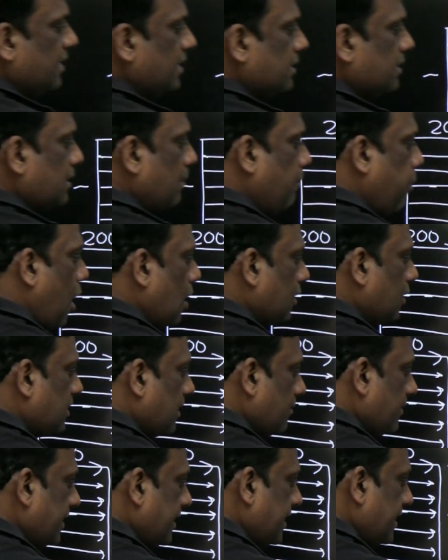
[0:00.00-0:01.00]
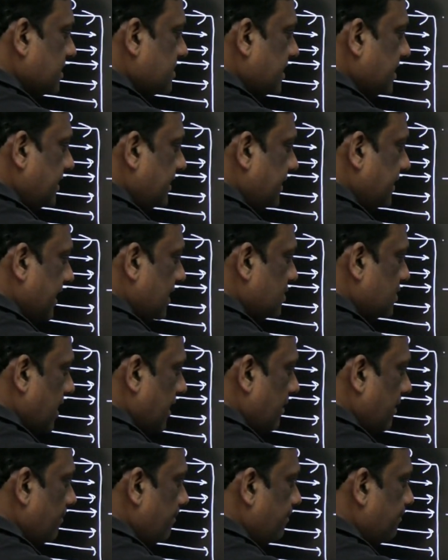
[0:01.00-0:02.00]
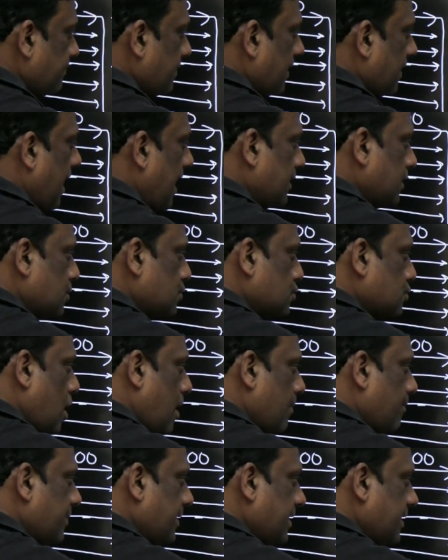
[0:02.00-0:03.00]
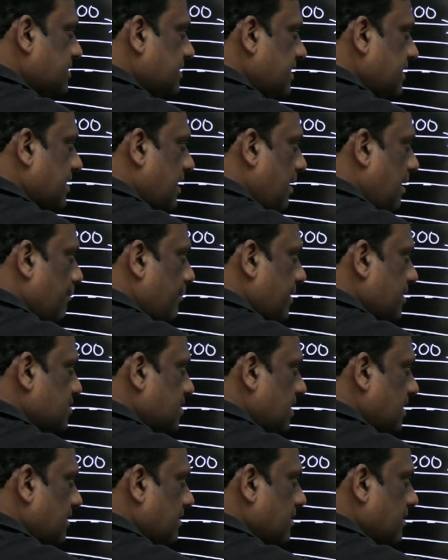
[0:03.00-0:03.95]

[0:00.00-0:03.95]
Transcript: the bottom is in tension and the top is in compression.